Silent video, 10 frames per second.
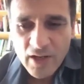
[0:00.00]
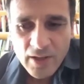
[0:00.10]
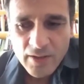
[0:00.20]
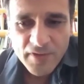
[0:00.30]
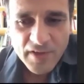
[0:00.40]

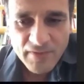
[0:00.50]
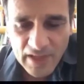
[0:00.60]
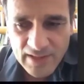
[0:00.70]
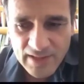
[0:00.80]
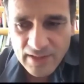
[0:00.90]
Vivaldi
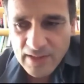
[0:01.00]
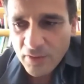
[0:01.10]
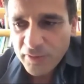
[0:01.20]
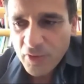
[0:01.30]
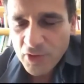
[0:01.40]
is, of
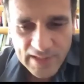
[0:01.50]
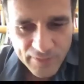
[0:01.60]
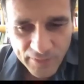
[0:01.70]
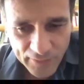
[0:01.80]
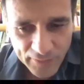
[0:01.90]
course, lived
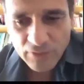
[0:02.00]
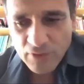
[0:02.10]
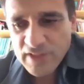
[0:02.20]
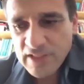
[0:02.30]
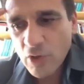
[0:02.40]
300
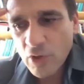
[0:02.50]
years ago,